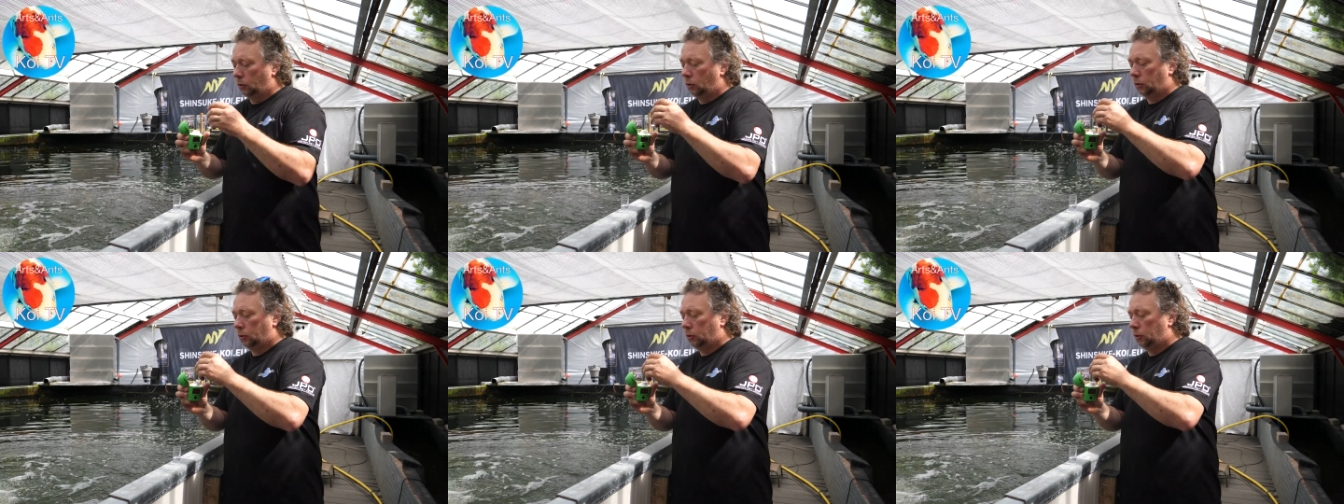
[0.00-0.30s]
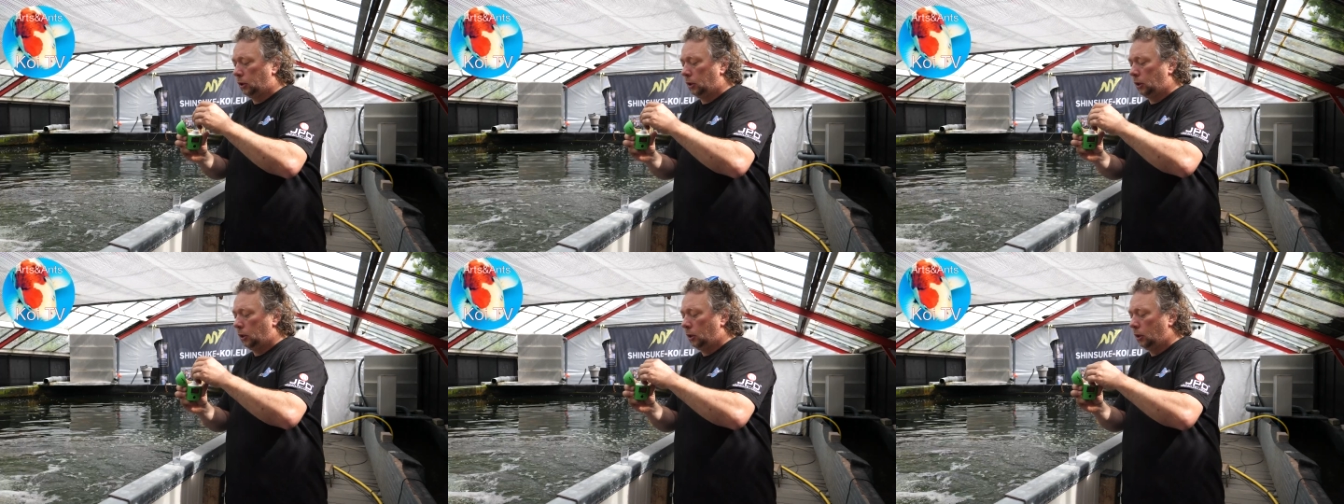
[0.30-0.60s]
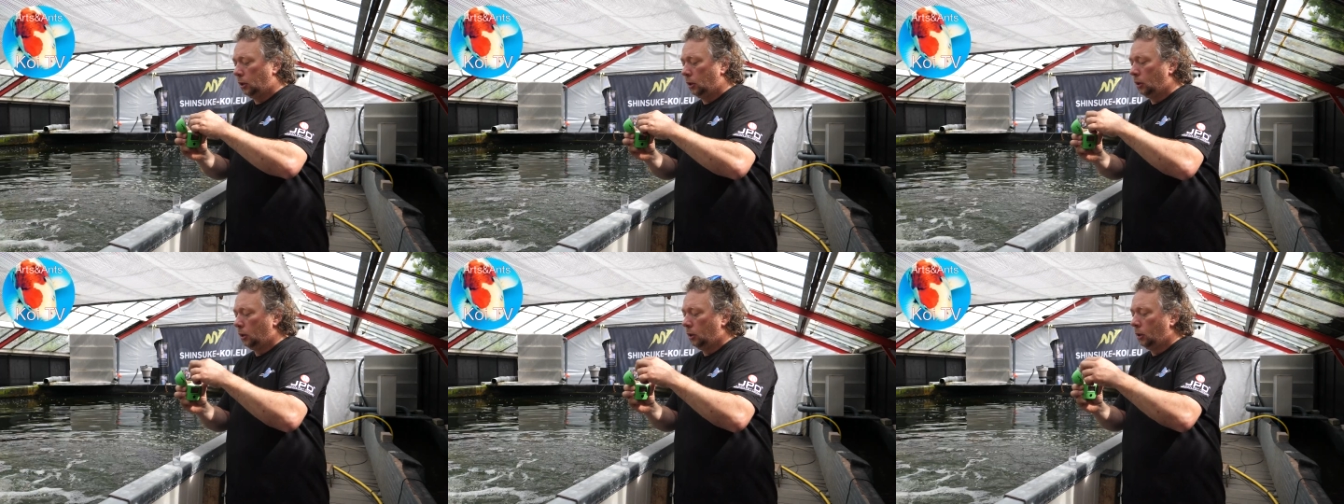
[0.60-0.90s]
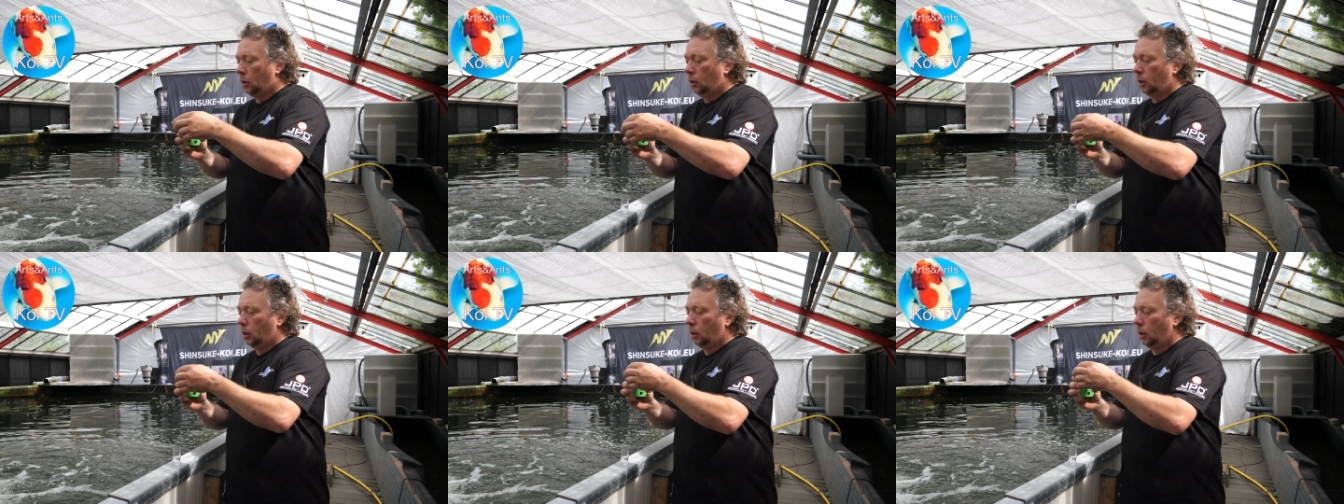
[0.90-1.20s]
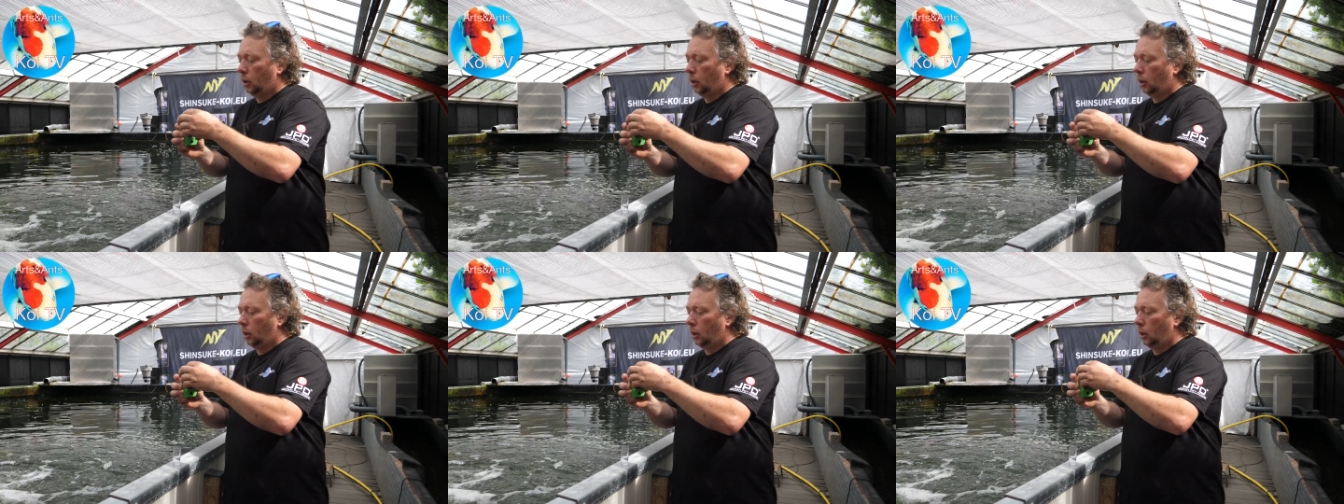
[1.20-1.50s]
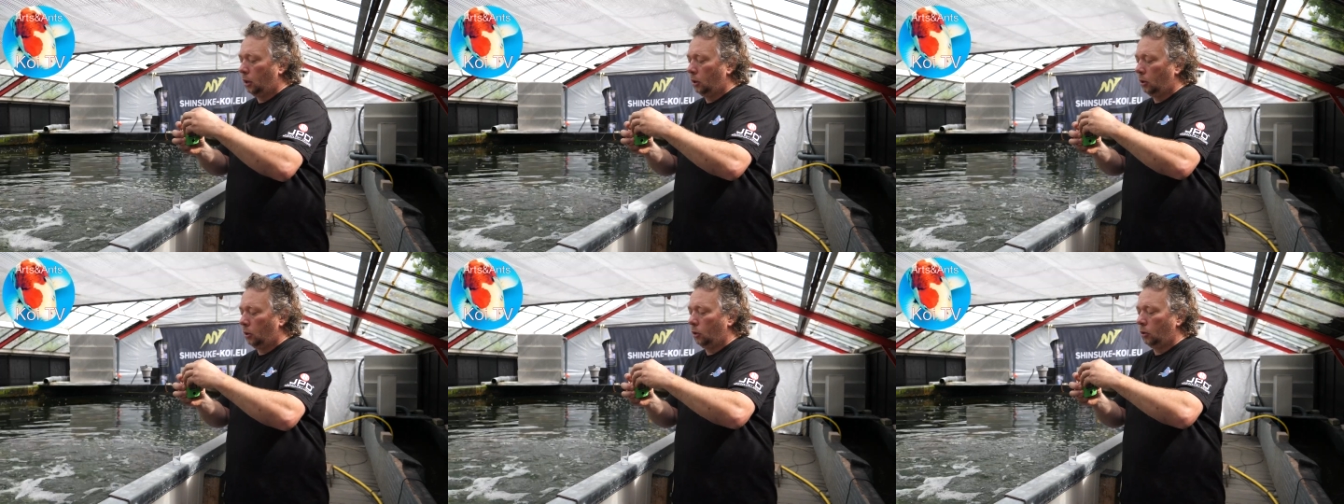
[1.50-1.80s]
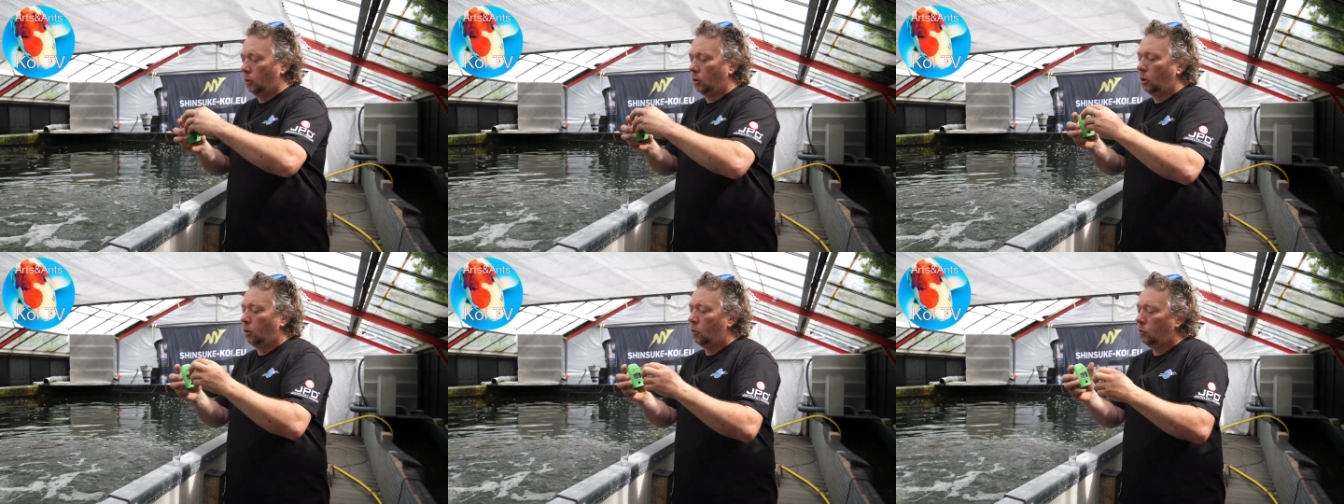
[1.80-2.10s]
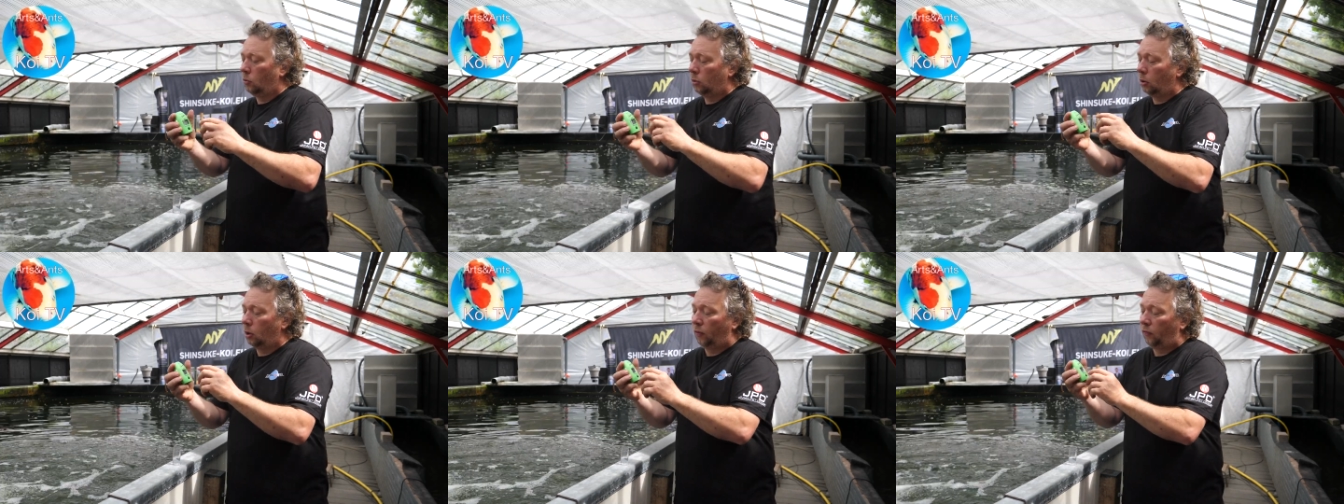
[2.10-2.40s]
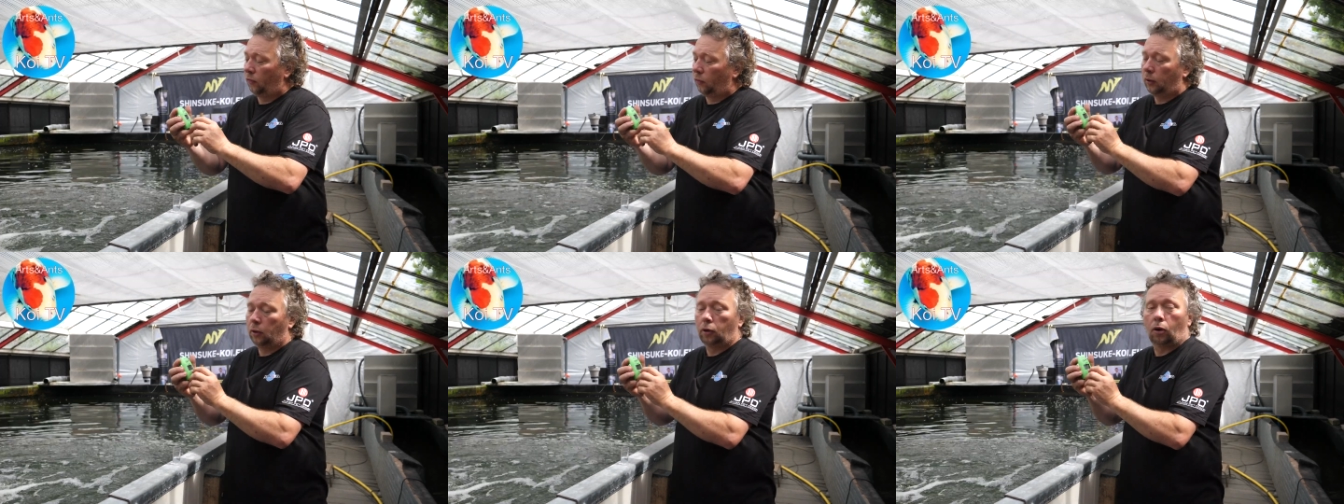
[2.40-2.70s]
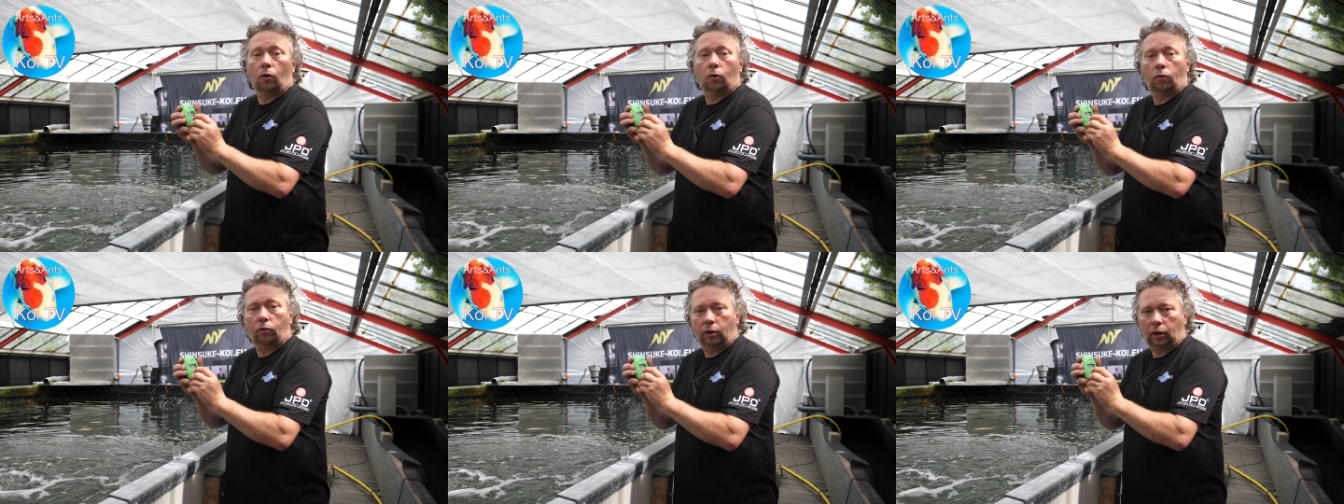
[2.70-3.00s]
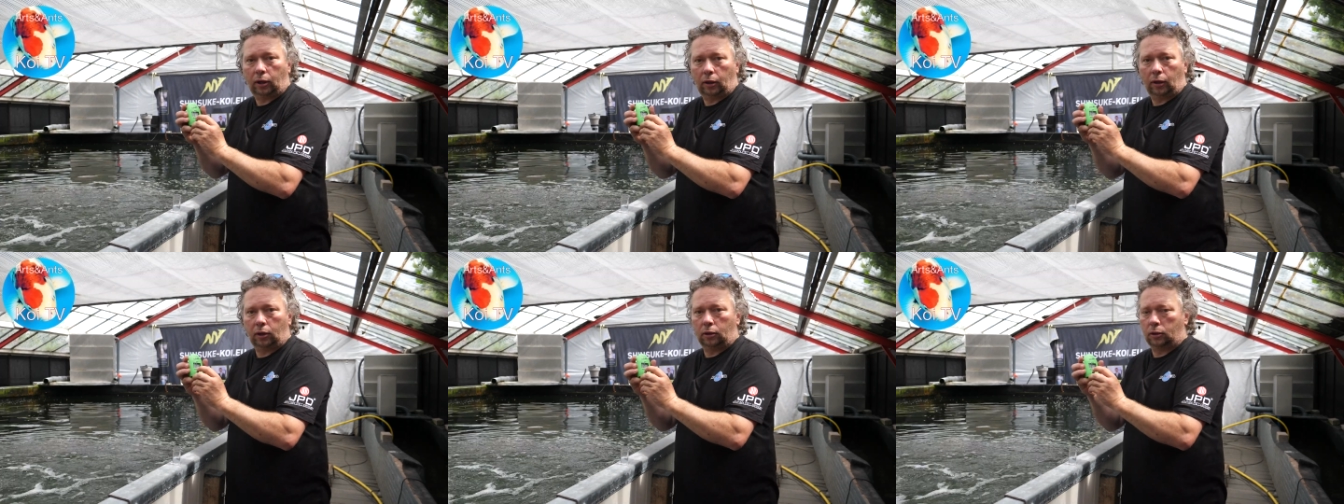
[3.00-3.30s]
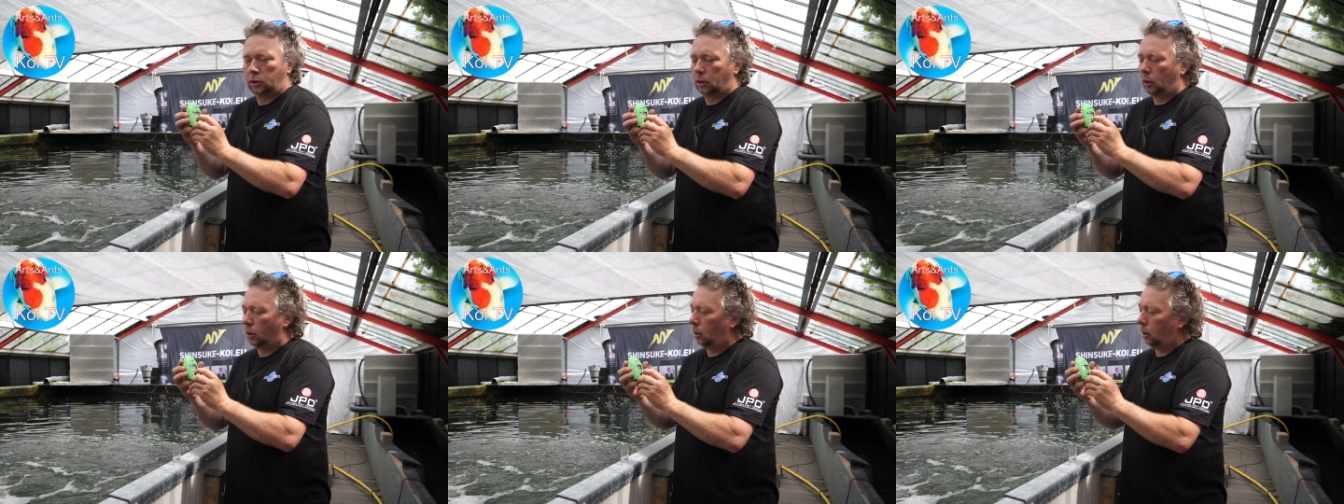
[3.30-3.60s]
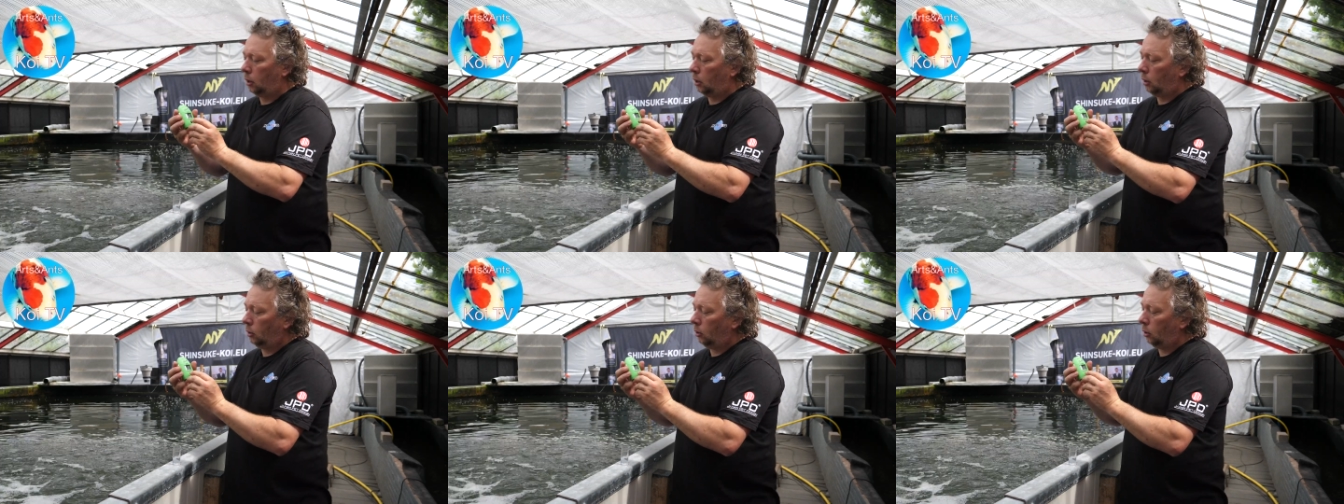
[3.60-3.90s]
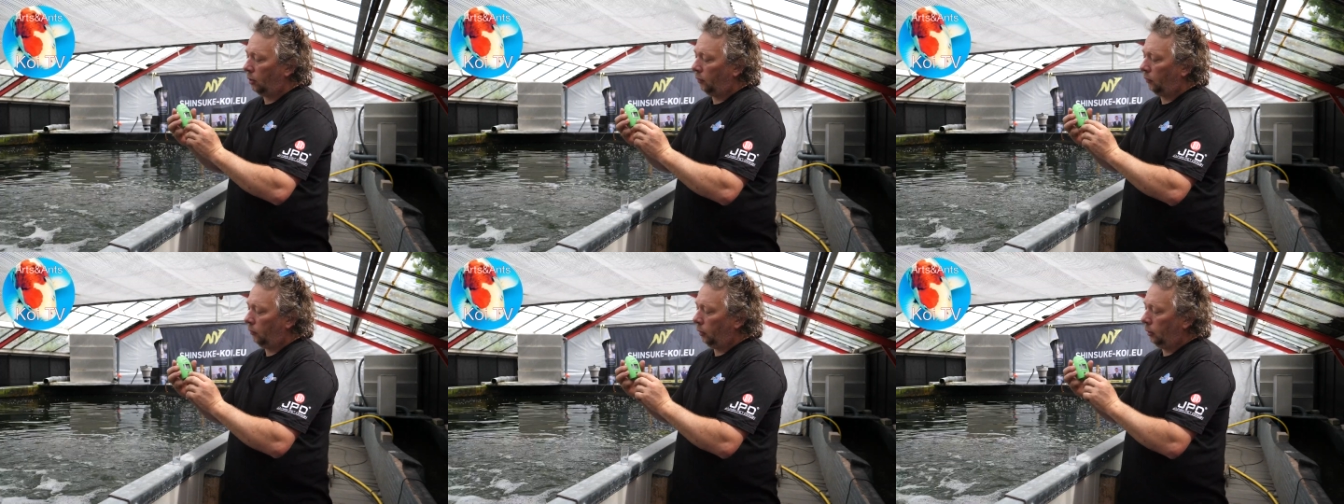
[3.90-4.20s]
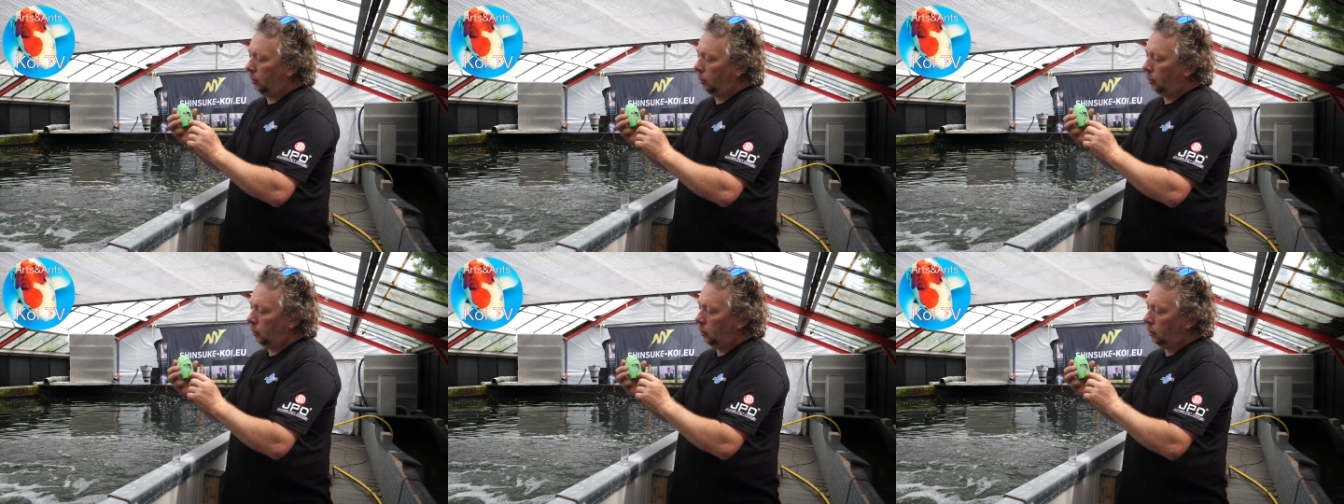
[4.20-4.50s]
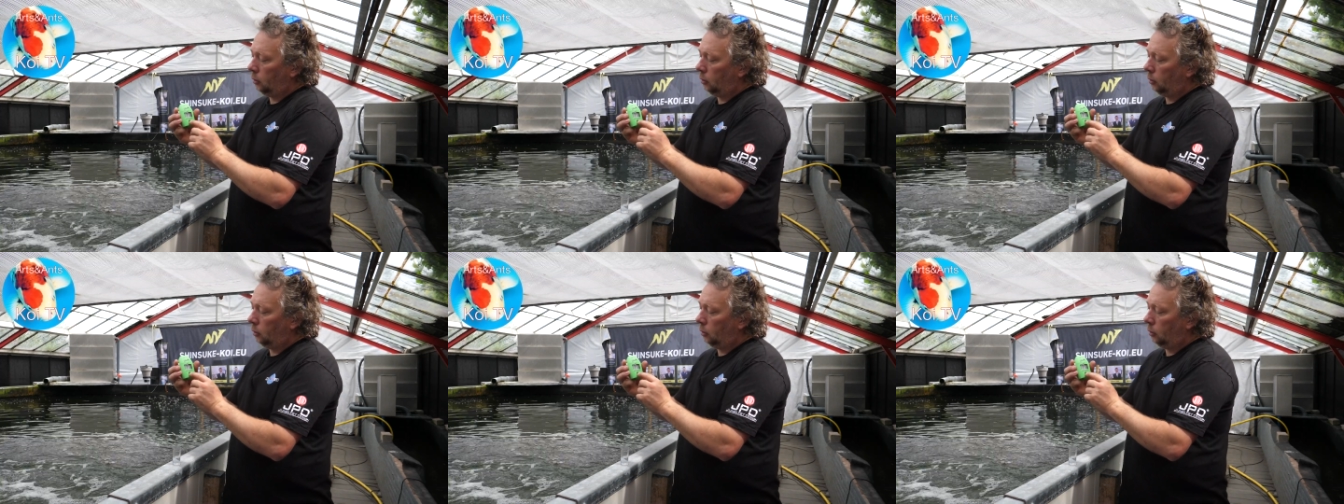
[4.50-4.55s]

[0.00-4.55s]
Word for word: not the uh, no nothing, no regangia, nothing.